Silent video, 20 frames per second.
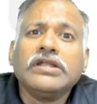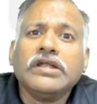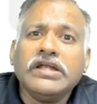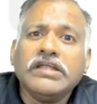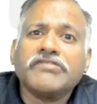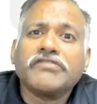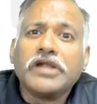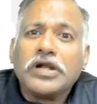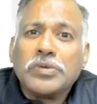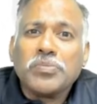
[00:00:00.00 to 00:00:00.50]
in
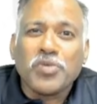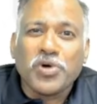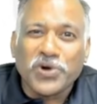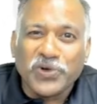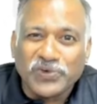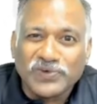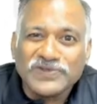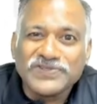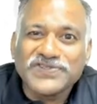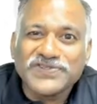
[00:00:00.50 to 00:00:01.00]
different
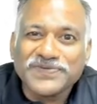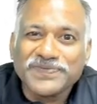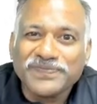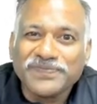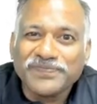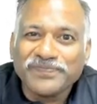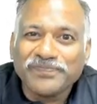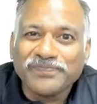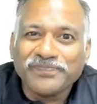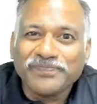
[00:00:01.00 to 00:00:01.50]
modules,
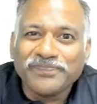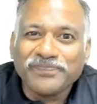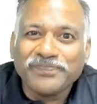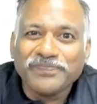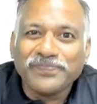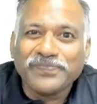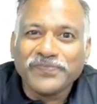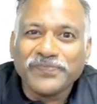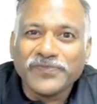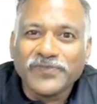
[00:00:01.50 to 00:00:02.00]

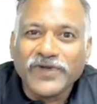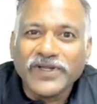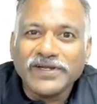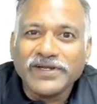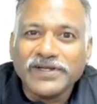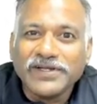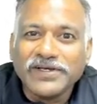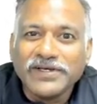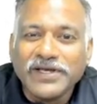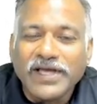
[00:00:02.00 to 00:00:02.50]
right?
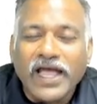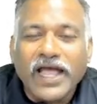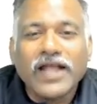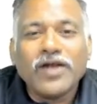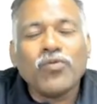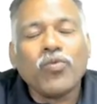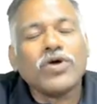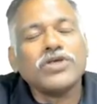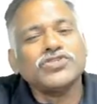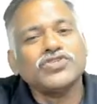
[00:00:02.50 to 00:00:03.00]

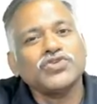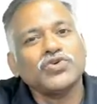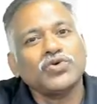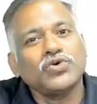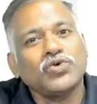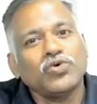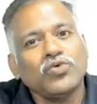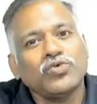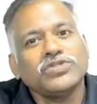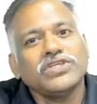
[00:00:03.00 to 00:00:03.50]
And once you
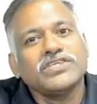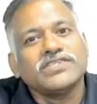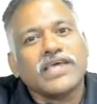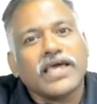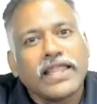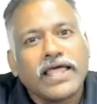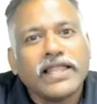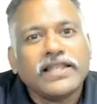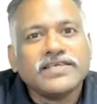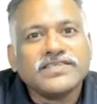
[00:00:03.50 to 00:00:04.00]
do this
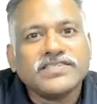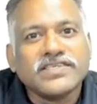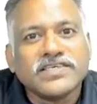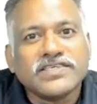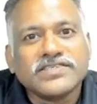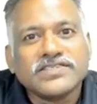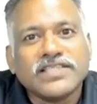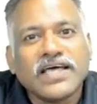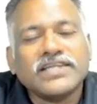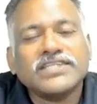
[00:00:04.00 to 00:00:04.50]

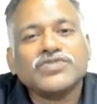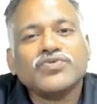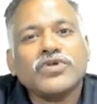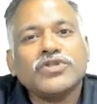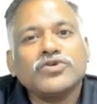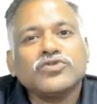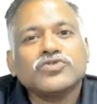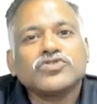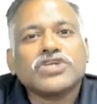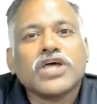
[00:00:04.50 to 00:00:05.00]
analysis, that is when
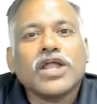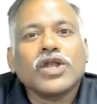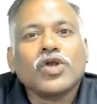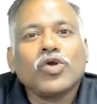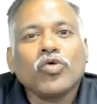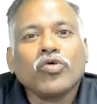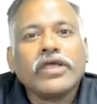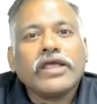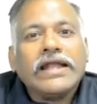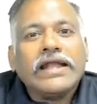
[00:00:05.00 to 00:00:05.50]
you start
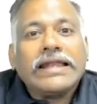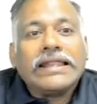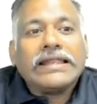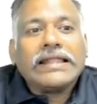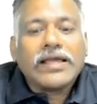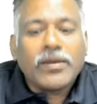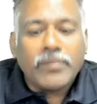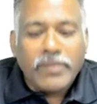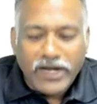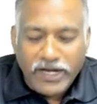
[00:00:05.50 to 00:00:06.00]
looking at
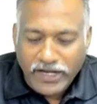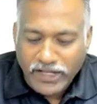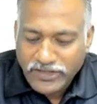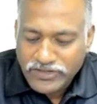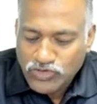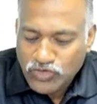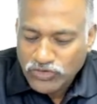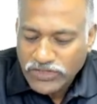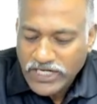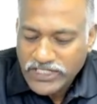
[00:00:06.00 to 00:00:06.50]
recommending.
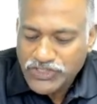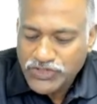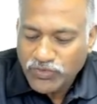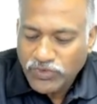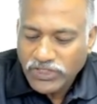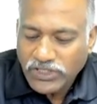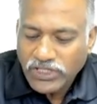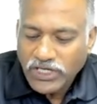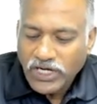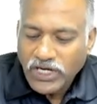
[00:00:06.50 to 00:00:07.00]
So that's
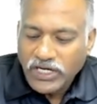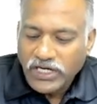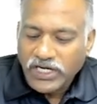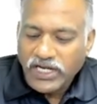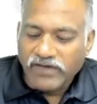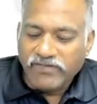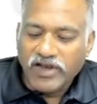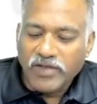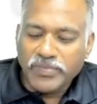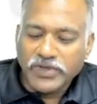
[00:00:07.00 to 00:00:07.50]
your
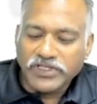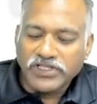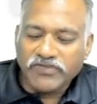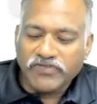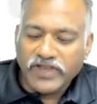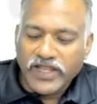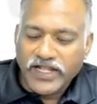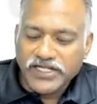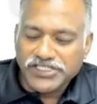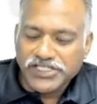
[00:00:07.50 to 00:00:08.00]
developing the
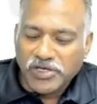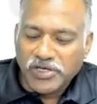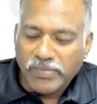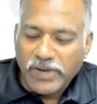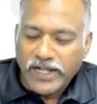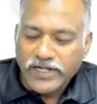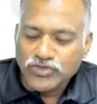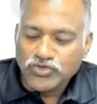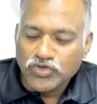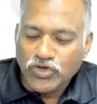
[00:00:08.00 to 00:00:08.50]
financial
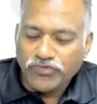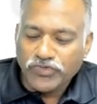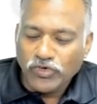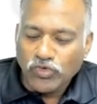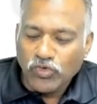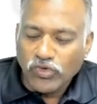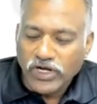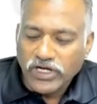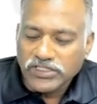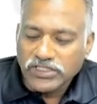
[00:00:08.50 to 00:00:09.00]
plan. So if you
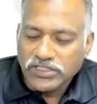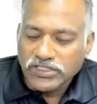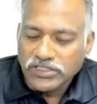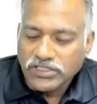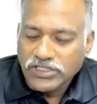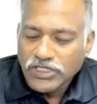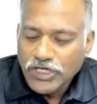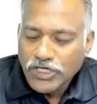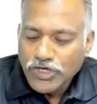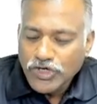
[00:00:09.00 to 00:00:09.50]
look at
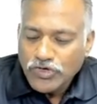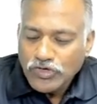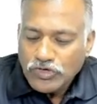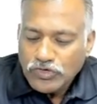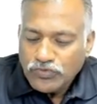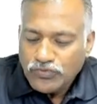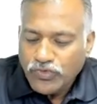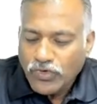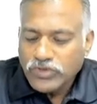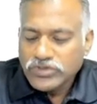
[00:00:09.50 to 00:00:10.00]
the
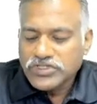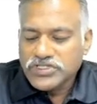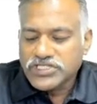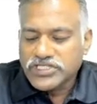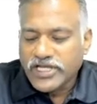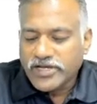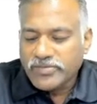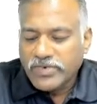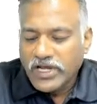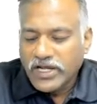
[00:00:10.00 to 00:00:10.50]
fourth
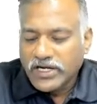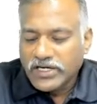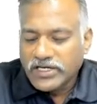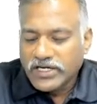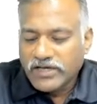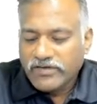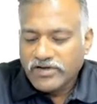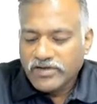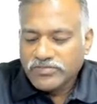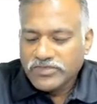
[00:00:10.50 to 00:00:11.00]
step,
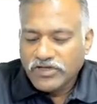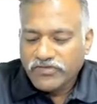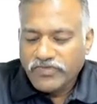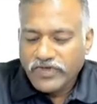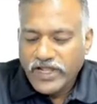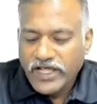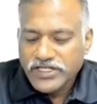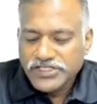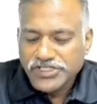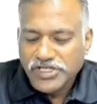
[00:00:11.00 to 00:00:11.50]
develop the
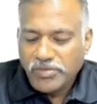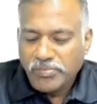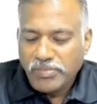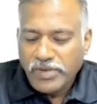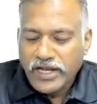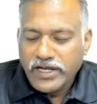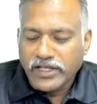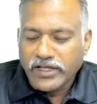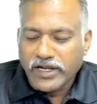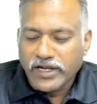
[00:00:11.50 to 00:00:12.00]
financial
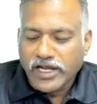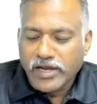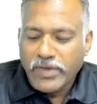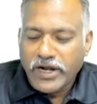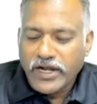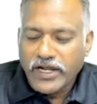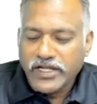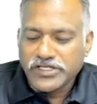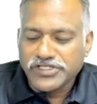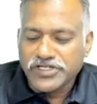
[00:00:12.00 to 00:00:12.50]
planning
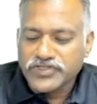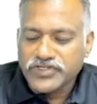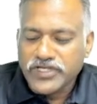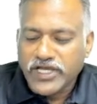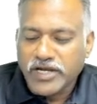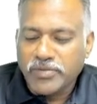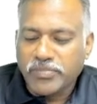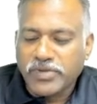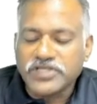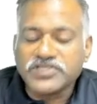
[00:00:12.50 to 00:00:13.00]
recommendations
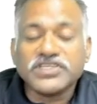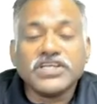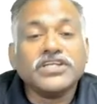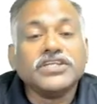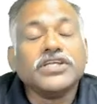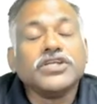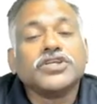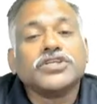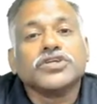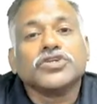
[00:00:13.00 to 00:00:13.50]
and present
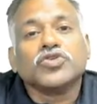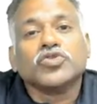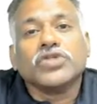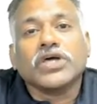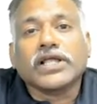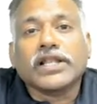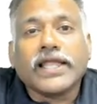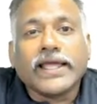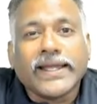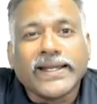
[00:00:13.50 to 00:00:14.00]
it to the
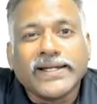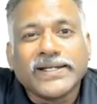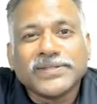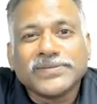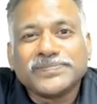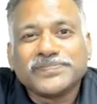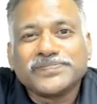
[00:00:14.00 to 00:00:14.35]
client.